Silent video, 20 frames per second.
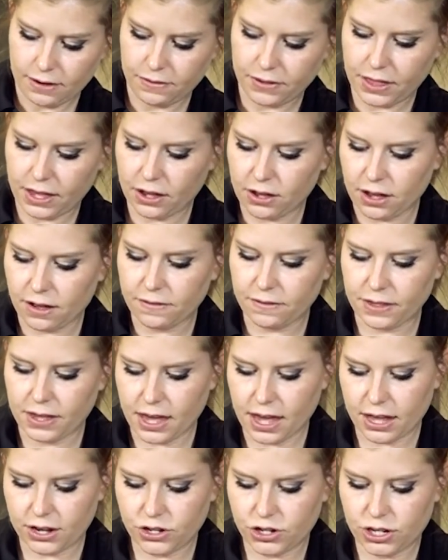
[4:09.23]
Get everything
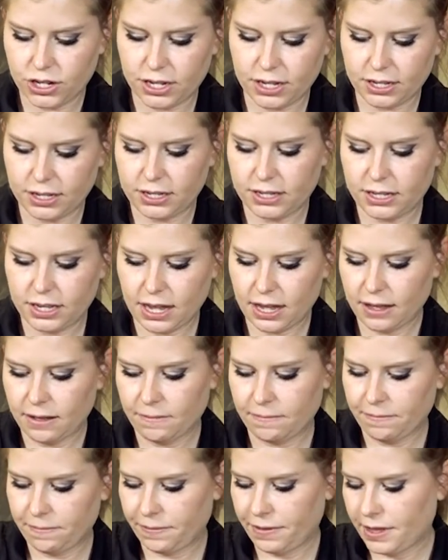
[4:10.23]
off the edges.
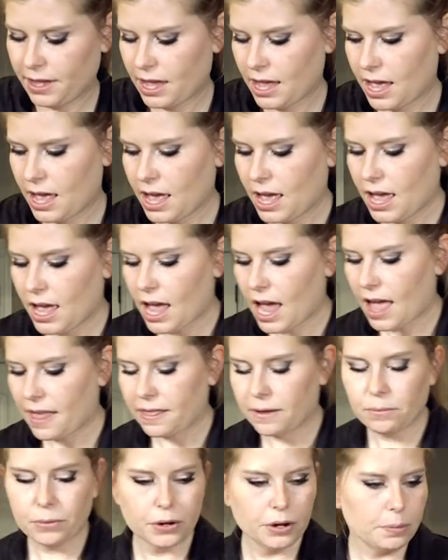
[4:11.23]

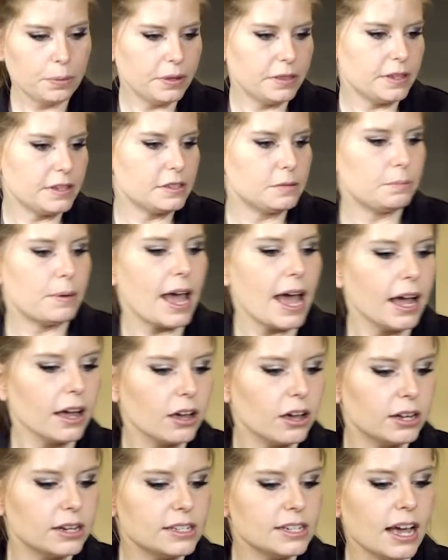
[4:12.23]
And then we're gonna put this
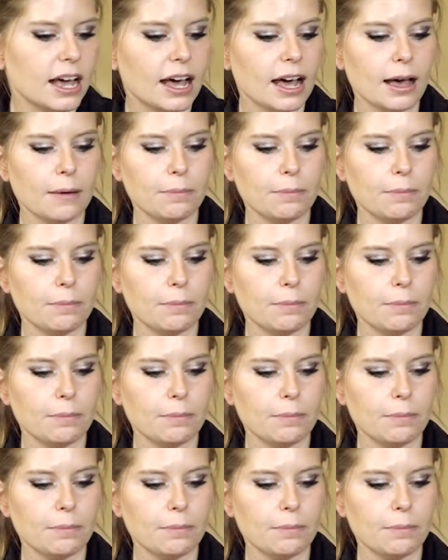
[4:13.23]
back on